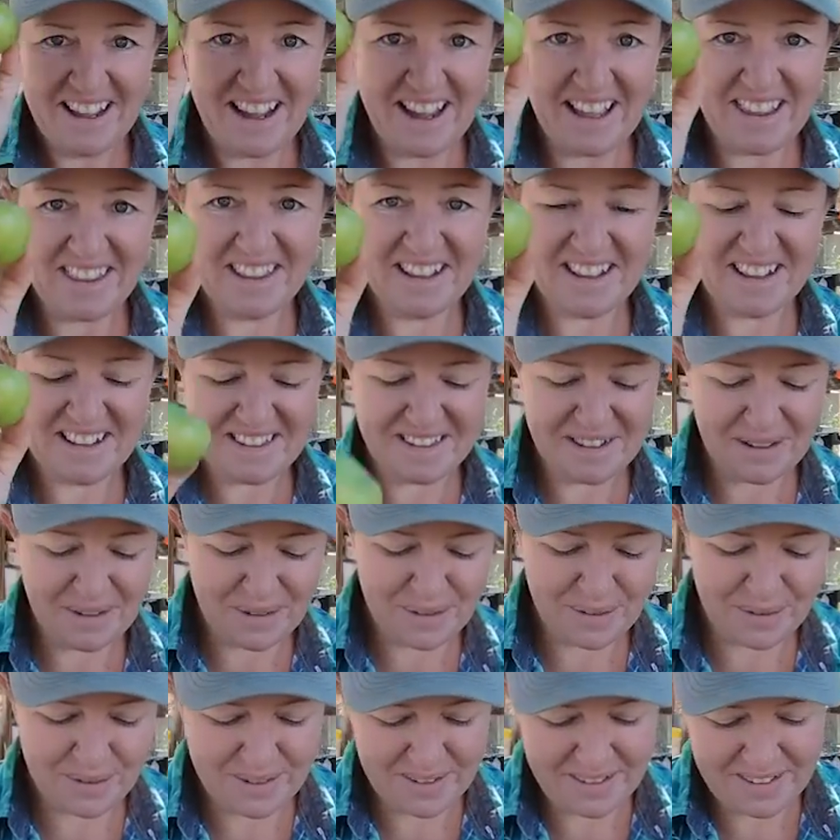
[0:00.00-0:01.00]
I think it's so
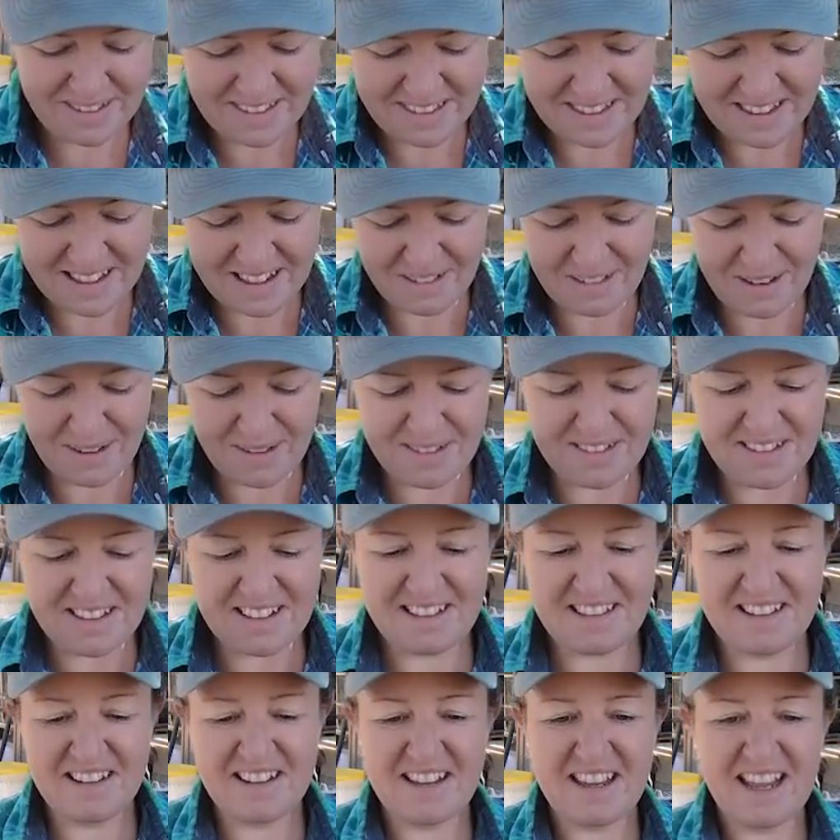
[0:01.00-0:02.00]
cool that they grow in
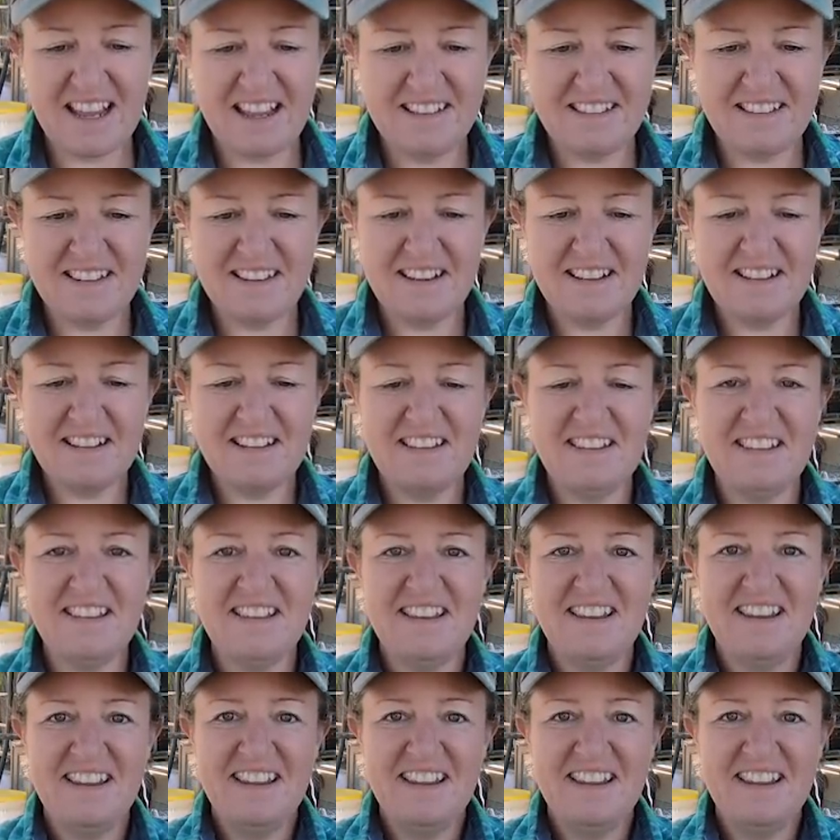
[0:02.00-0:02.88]
these little casings,